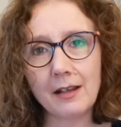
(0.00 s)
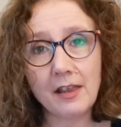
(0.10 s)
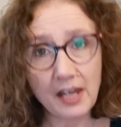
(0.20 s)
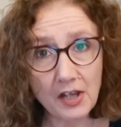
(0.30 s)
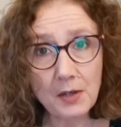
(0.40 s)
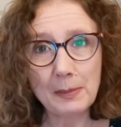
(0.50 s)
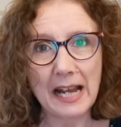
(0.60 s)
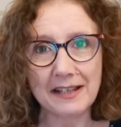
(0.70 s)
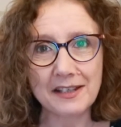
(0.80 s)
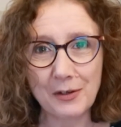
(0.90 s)
The other
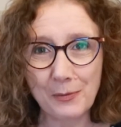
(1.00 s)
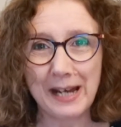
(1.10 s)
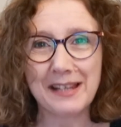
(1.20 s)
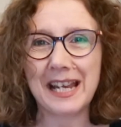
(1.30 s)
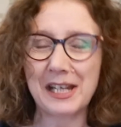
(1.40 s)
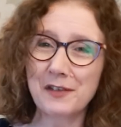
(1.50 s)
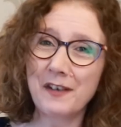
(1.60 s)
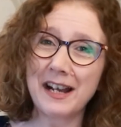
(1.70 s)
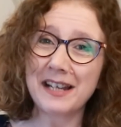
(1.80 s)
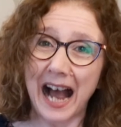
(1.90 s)
place that we tend to
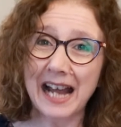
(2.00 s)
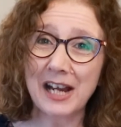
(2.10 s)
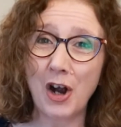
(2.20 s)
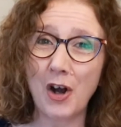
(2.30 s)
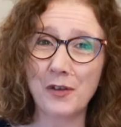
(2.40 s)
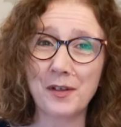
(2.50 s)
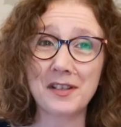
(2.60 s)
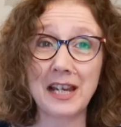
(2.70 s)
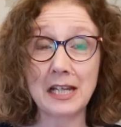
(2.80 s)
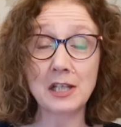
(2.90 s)
find
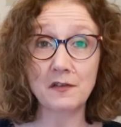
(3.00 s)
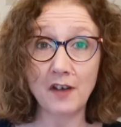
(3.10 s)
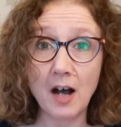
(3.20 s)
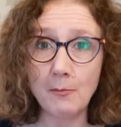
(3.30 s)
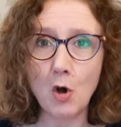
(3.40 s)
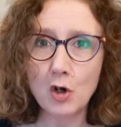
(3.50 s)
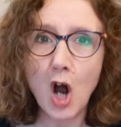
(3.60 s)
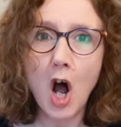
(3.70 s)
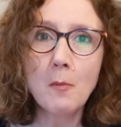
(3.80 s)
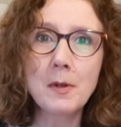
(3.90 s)
icons is far more
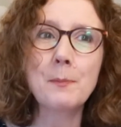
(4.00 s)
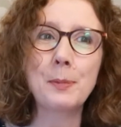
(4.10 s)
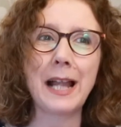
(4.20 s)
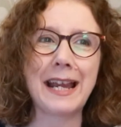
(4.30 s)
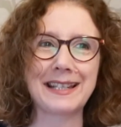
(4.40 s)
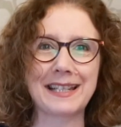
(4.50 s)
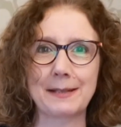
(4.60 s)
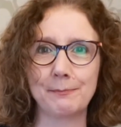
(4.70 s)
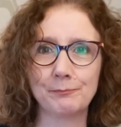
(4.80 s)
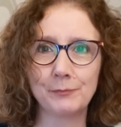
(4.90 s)
commonplace